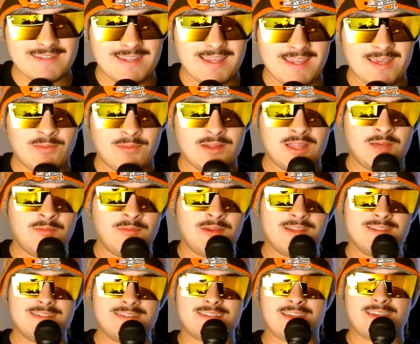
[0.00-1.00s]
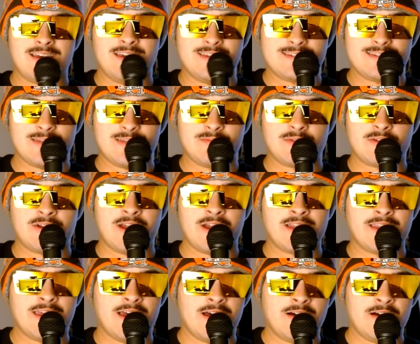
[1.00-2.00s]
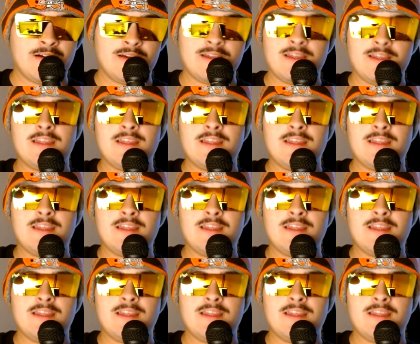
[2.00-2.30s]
today, but let me just tell you something right now.